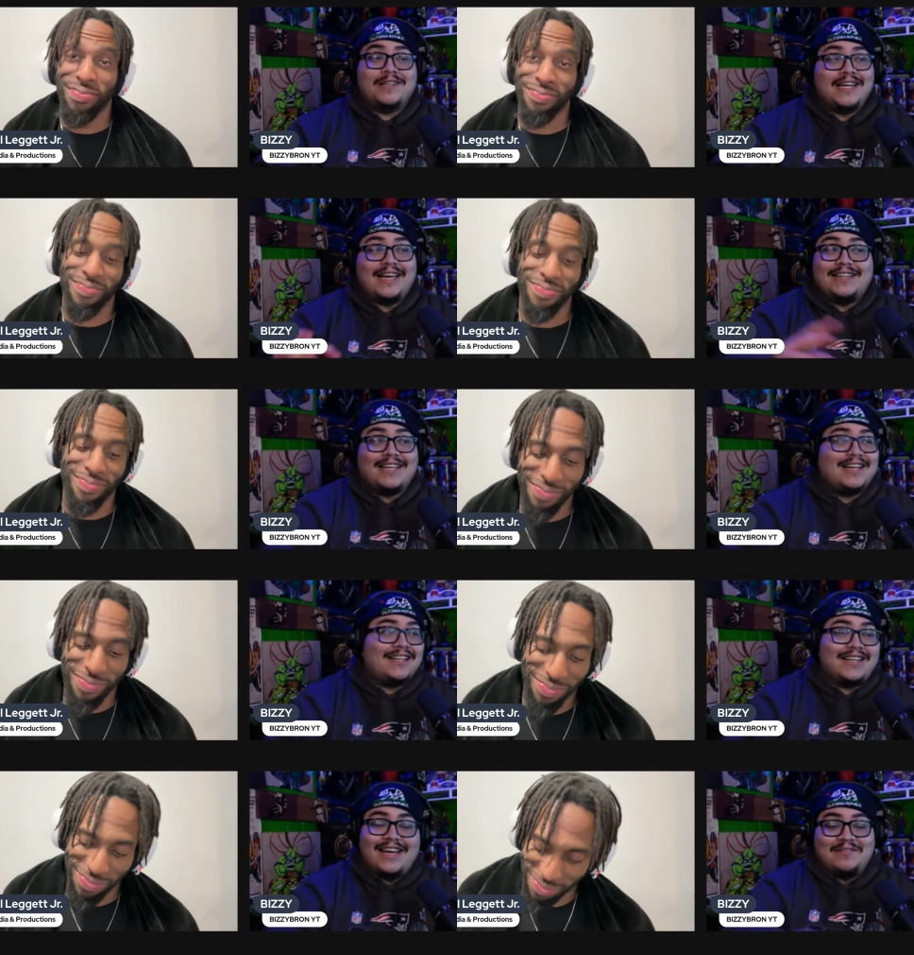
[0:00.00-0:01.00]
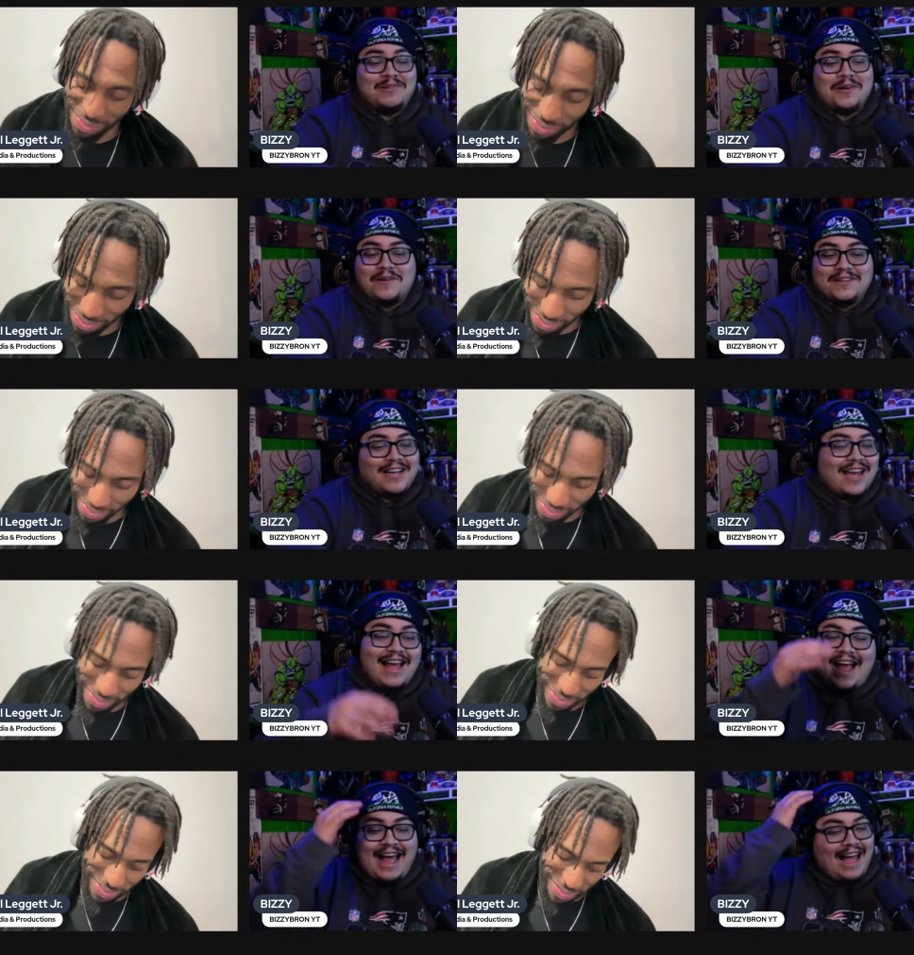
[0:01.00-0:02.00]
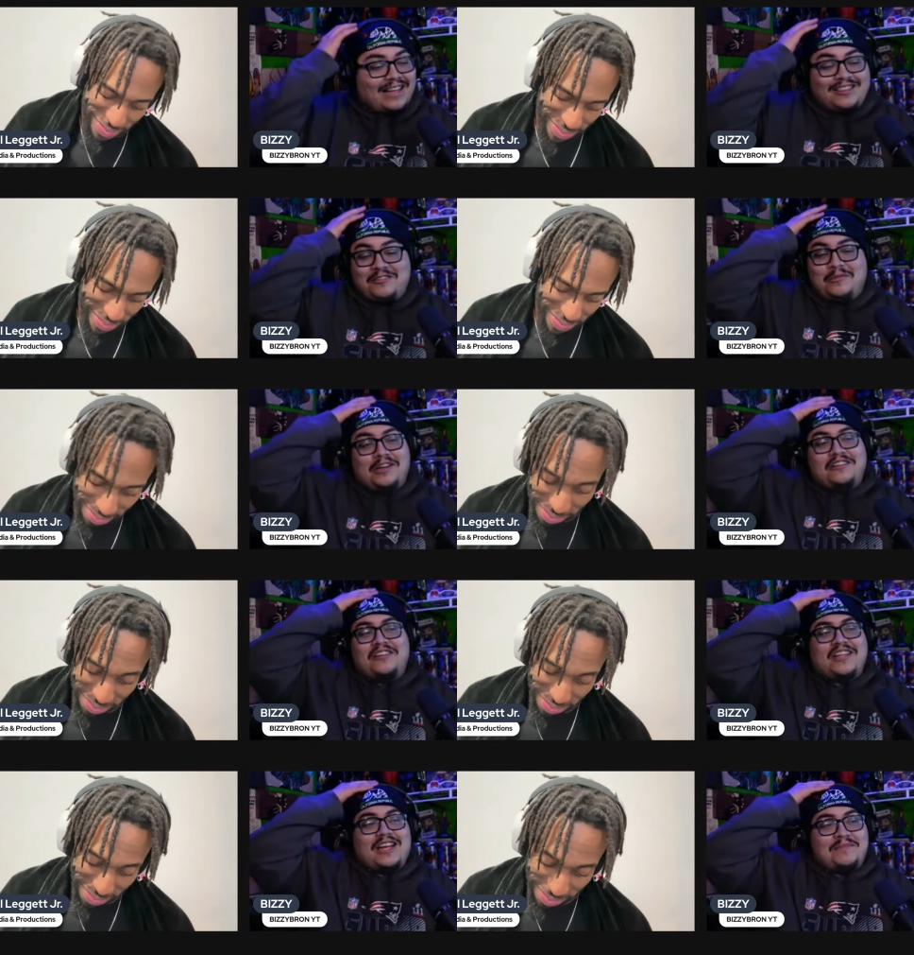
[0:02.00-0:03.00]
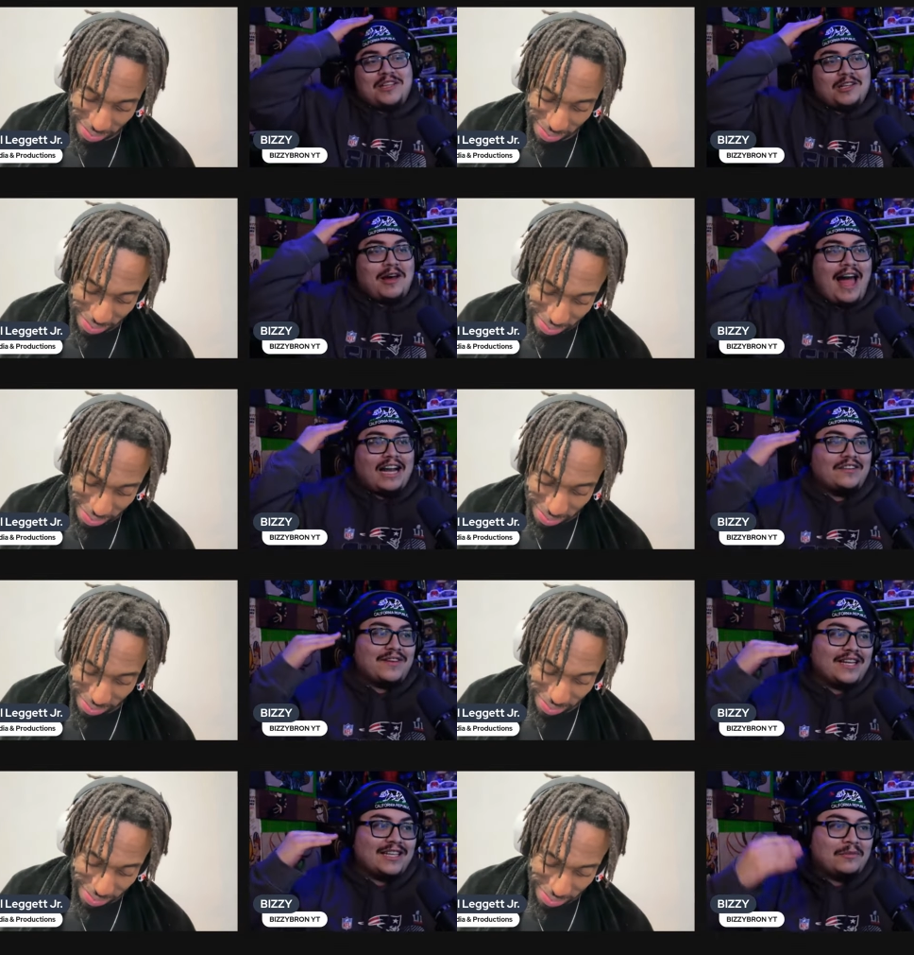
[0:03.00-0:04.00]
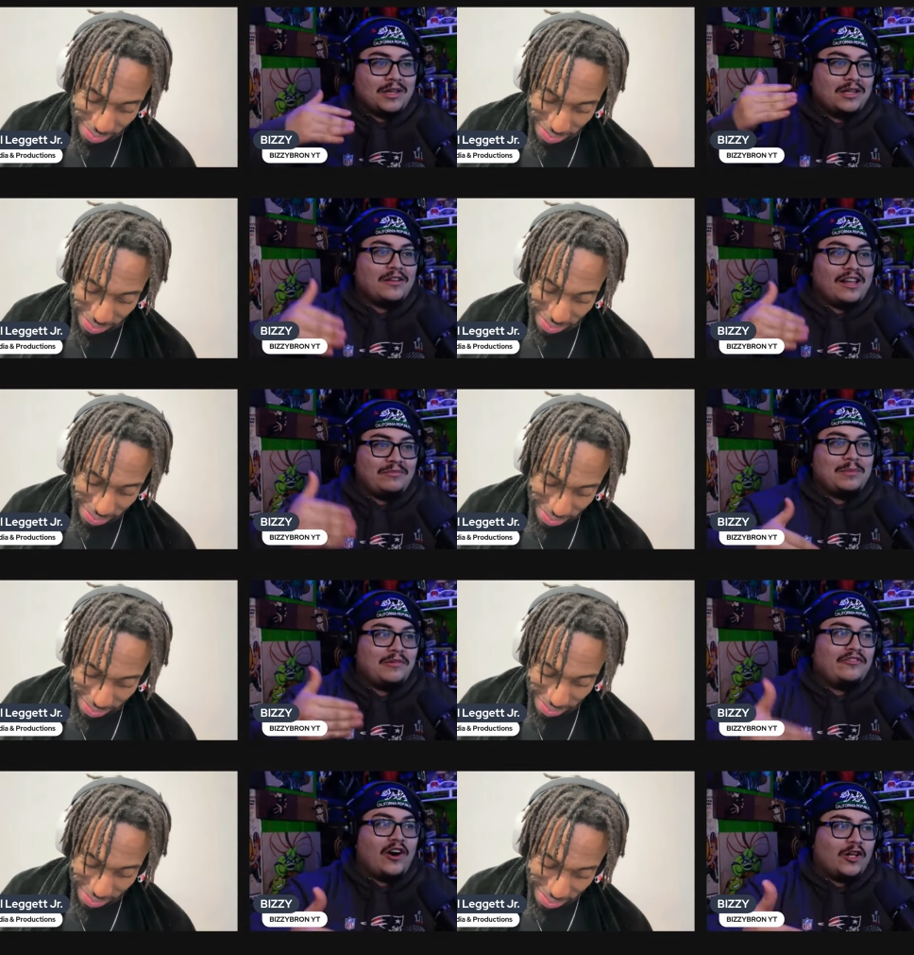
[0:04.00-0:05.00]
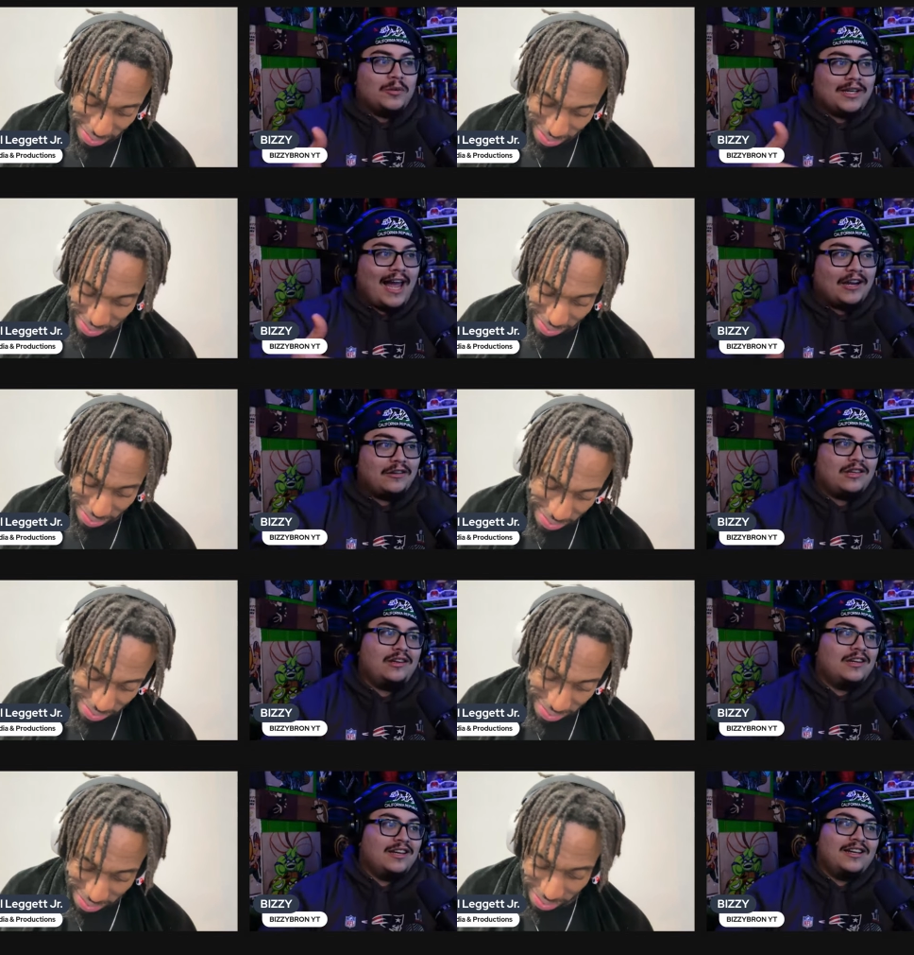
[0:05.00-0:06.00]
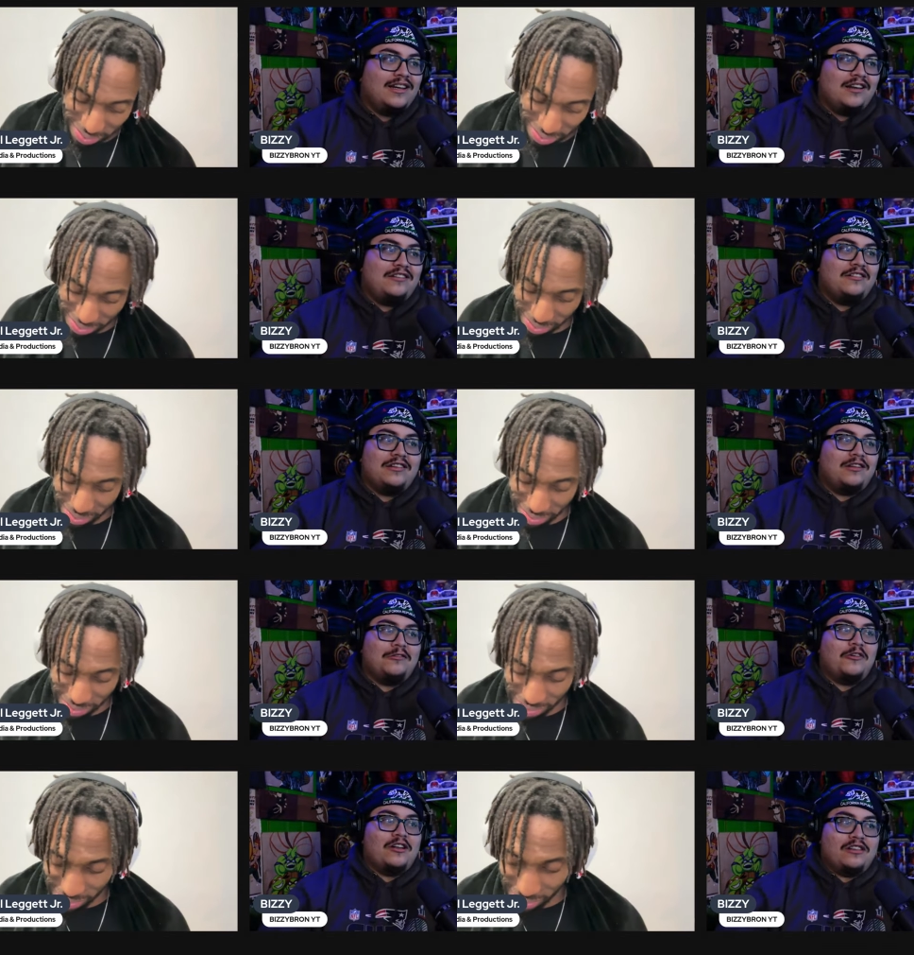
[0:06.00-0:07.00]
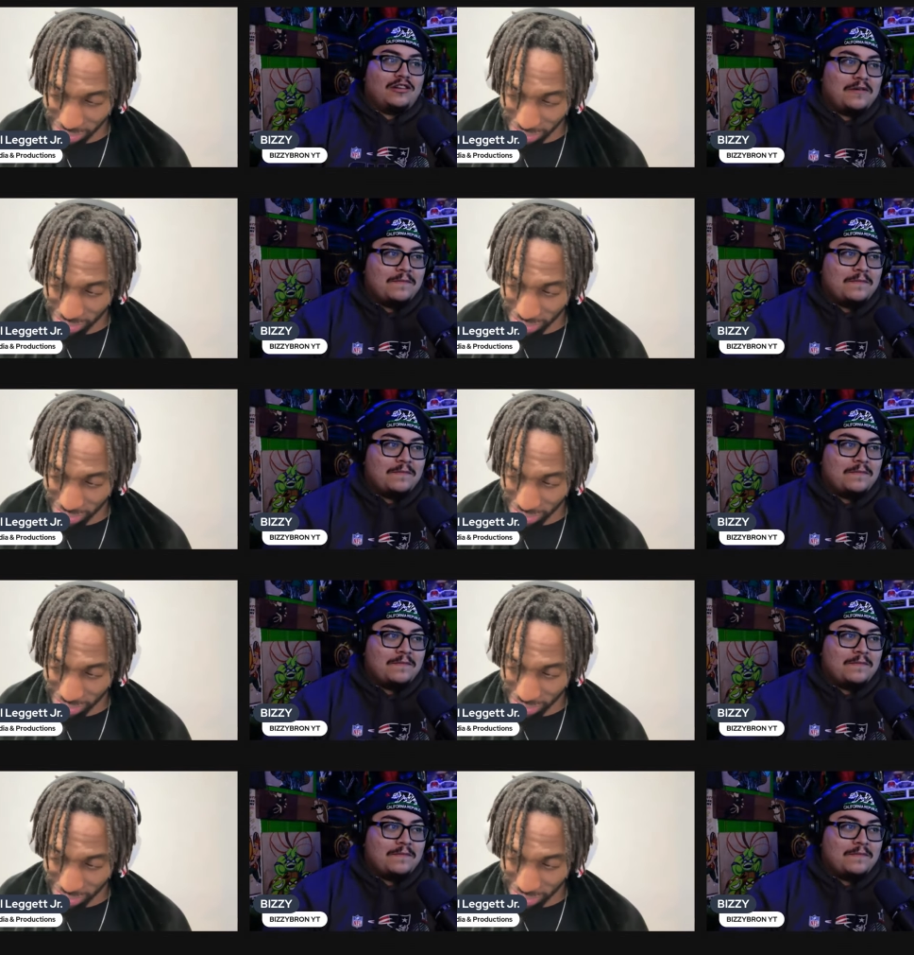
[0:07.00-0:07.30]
Speaker 1: like at the end of the day, bro, dude, it's just getting me so aggravated that we still have people following Ackerson it's just so crazy.